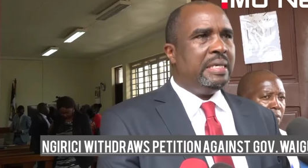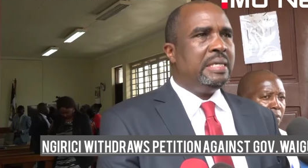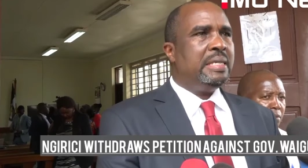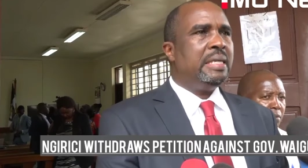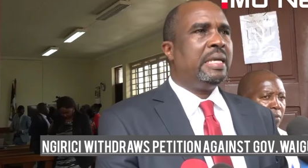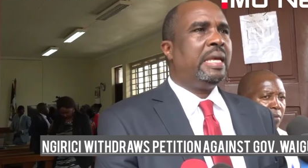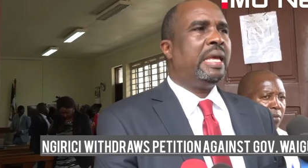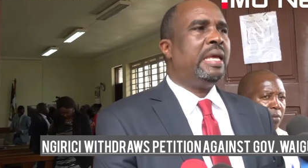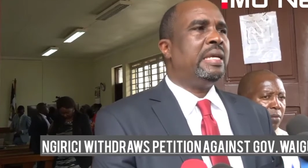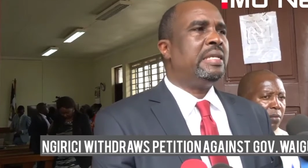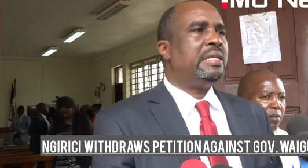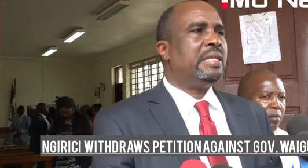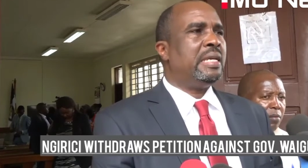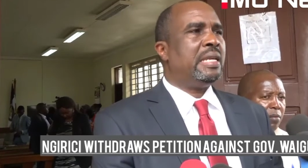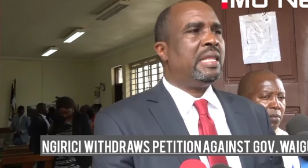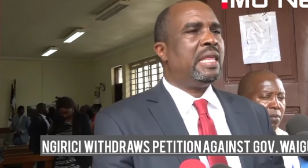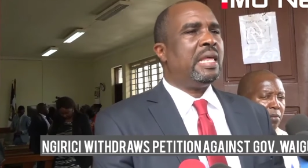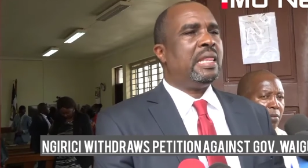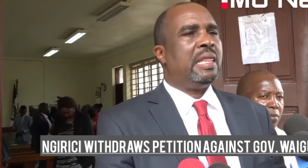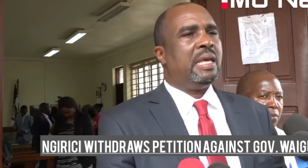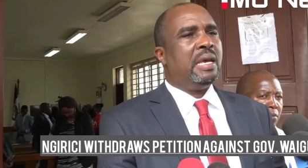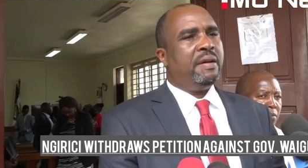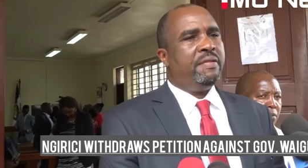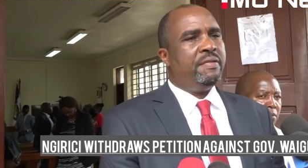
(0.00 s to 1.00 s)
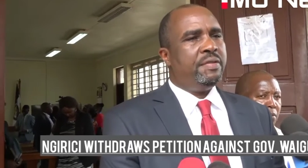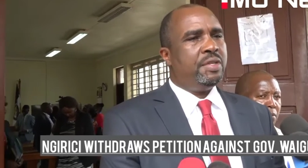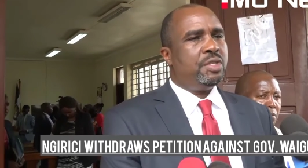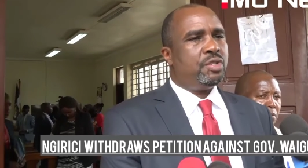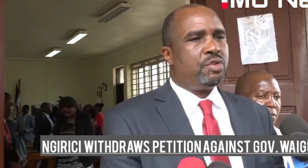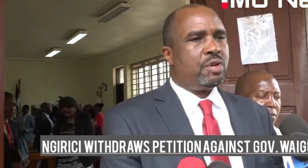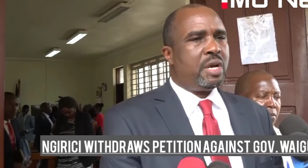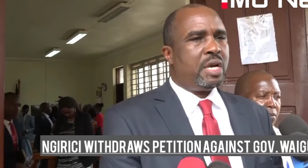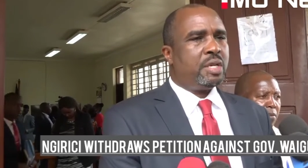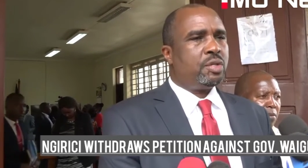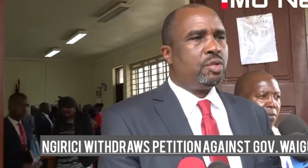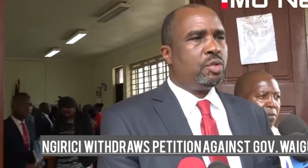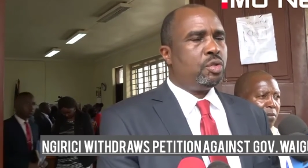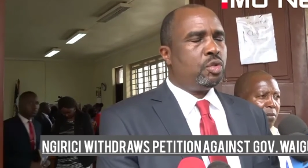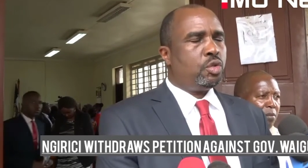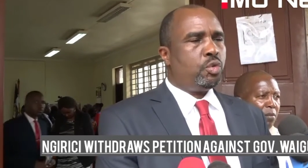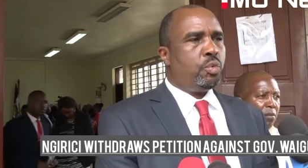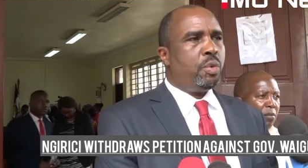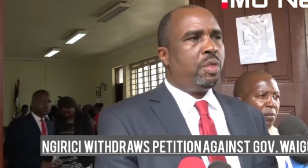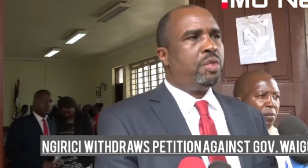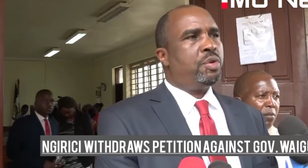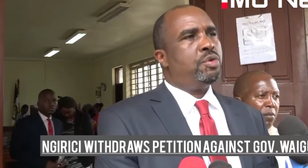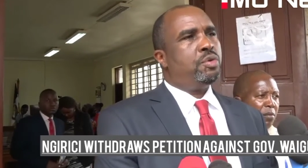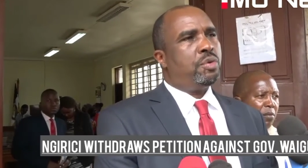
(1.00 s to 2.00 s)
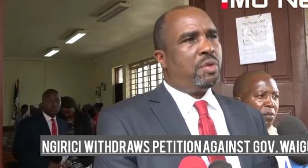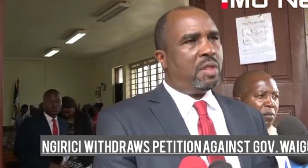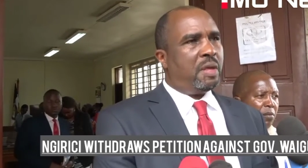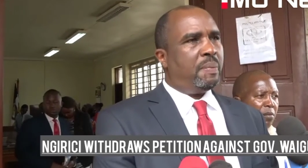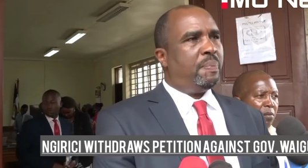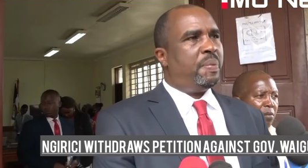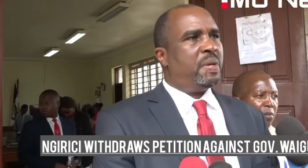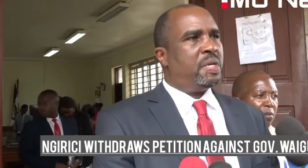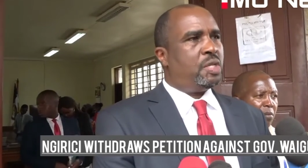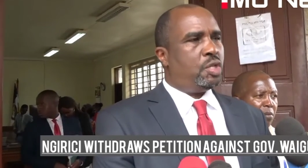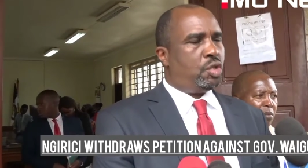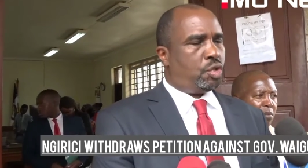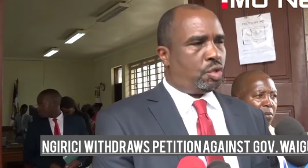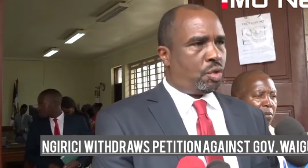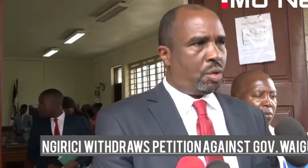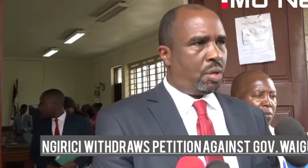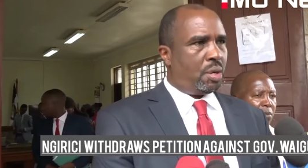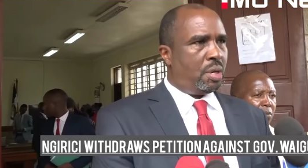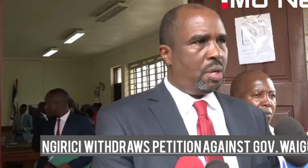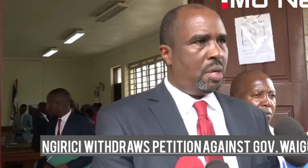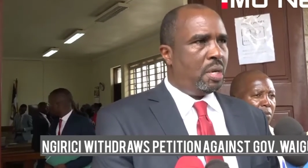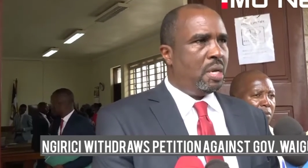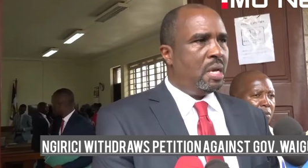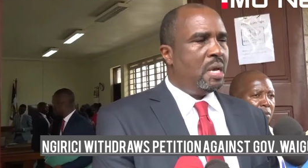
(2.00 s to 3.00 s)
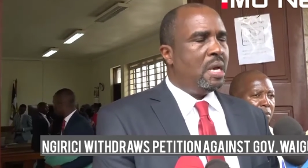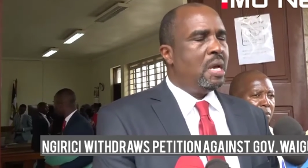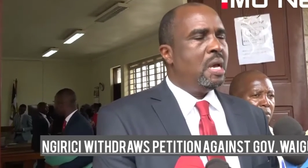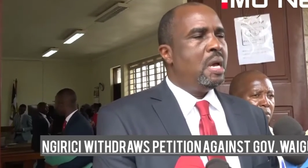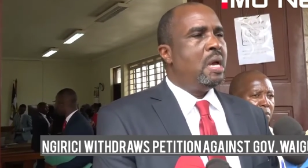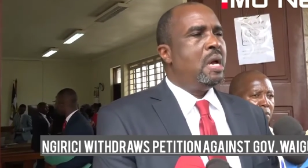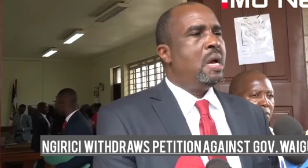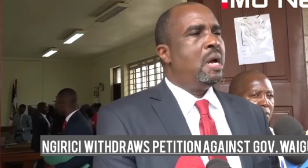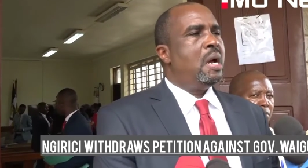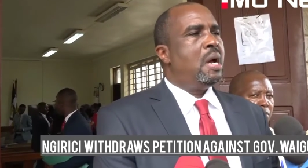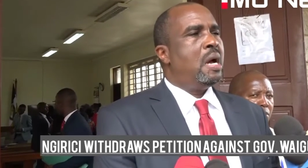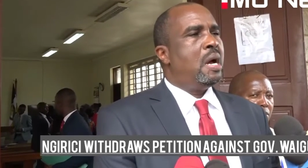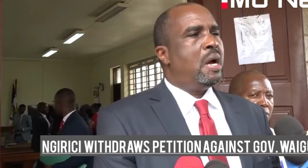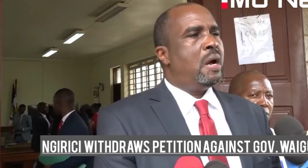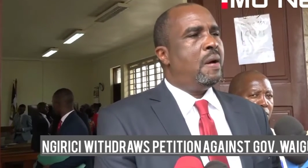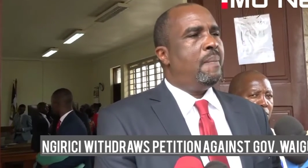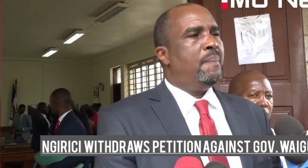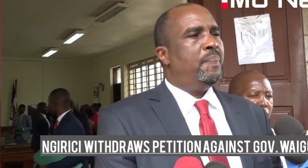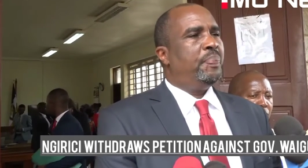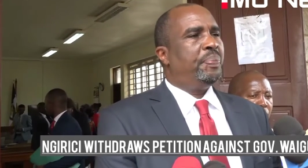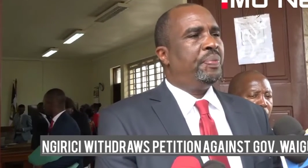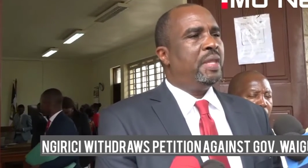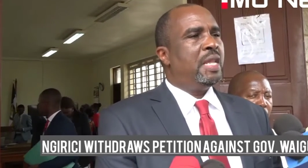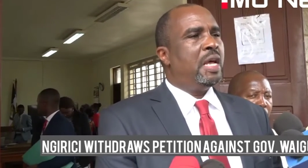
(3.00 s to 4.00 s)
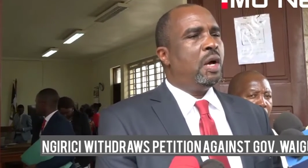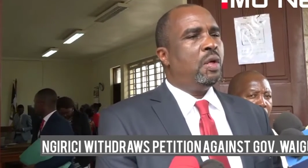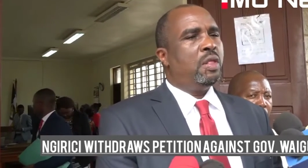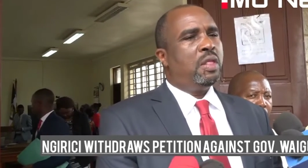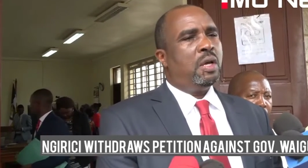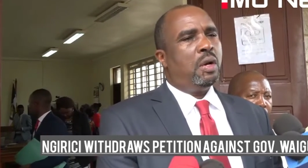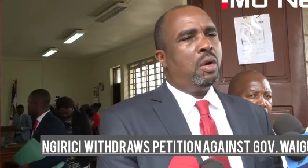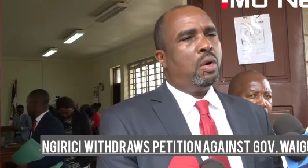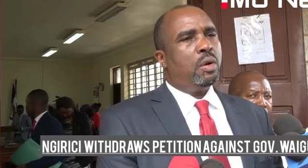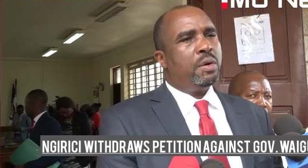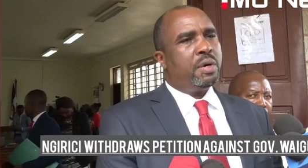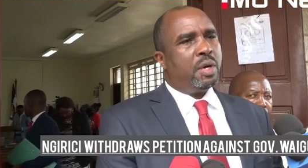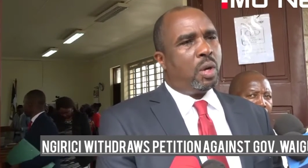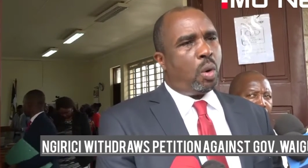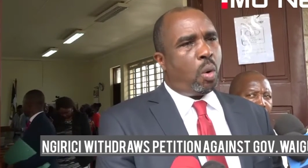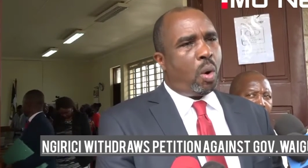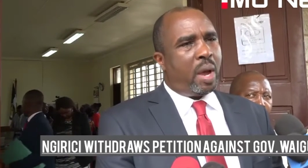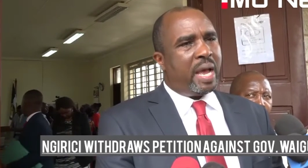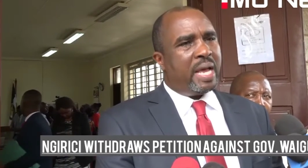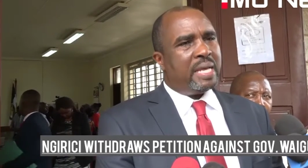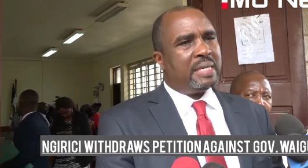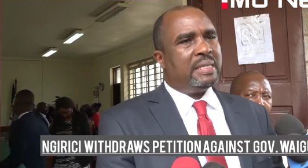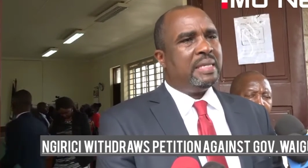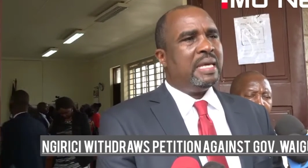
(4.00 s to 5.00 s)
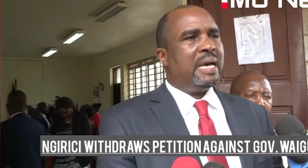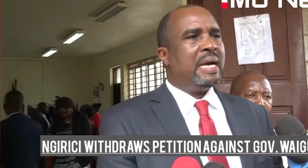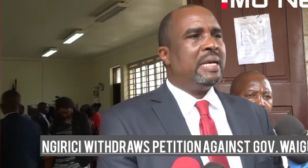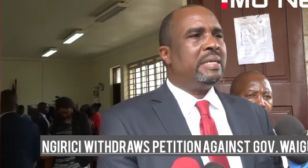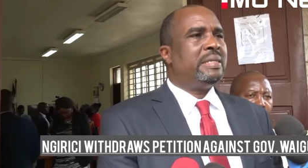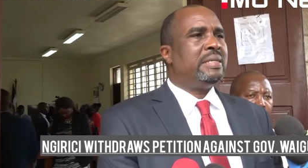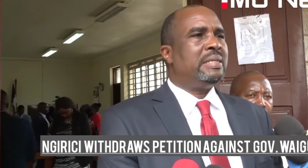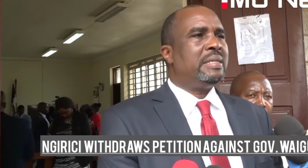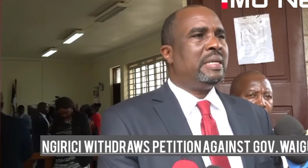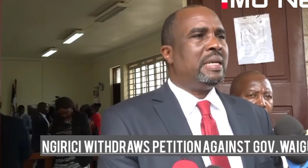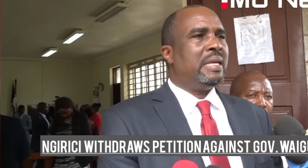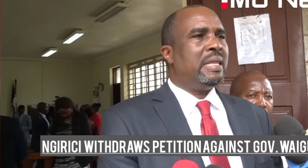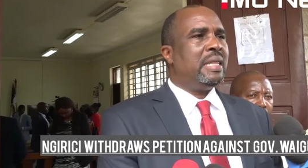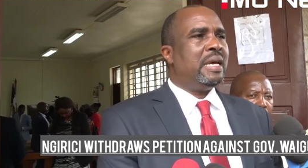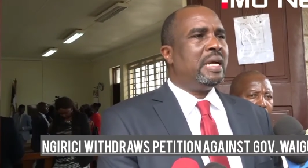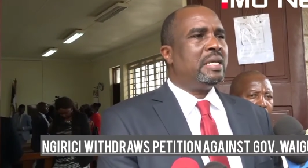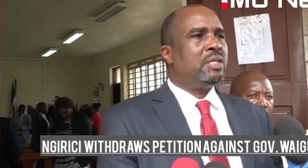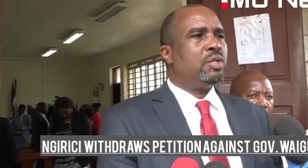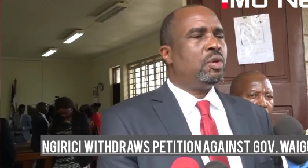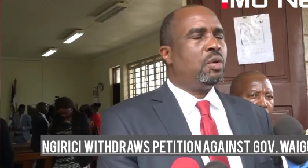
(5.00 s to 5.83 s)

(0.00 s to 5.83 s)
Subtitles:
indicated that they have instructions to withdraw the petition. Now, the law requires that that